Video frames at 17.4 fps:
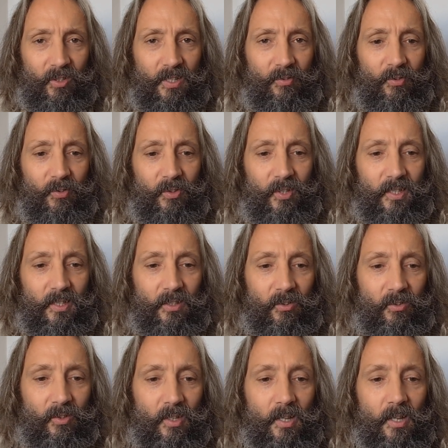of different
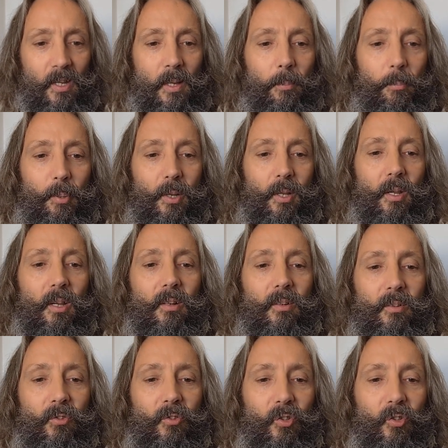things. But